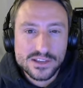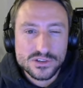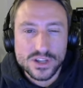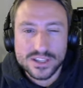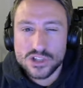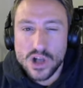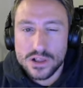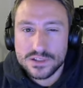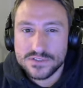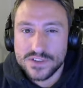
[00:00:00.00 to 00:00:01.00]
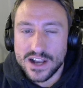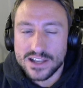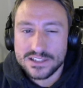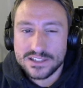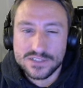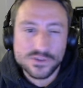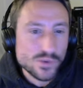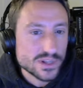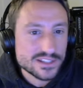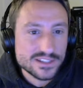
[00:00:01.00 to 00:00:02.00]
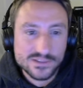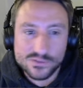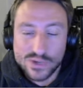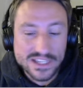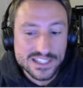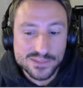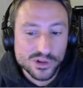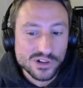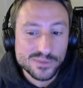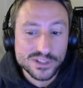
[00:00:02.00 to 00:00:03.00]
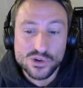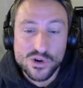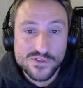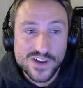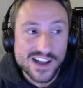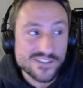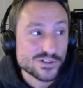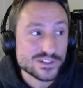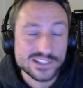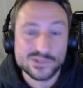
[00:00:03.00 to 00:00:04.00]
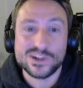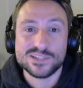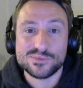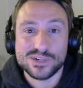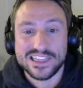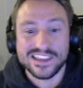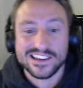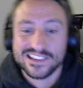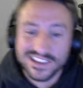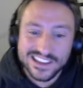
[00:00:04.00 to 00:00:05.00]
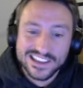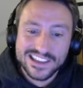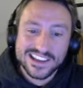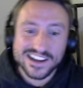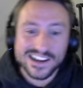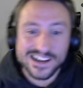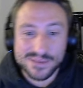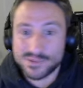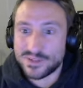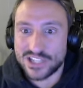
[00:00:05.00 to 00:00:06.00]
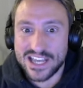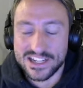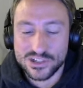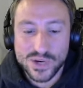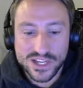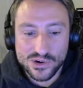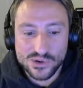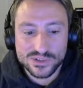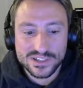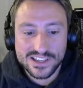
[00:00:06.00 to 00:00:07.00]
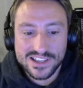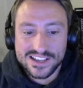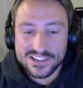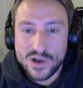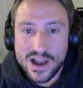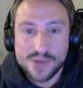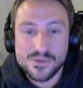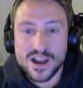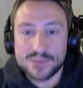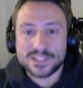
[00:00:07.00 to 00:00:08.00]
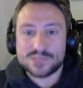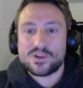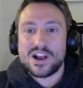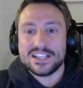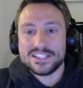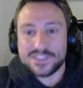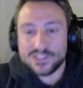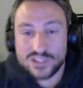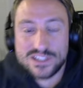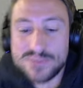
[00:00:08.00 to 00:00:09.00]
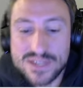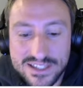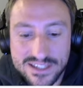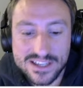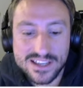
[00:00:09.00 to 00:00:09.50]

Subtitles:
So not the tallest of guys. 6'1's reasonable, but 205 for 6'1 is pretty thick, especially at a 20-year-old. So I would not be surprised if he's just a beast.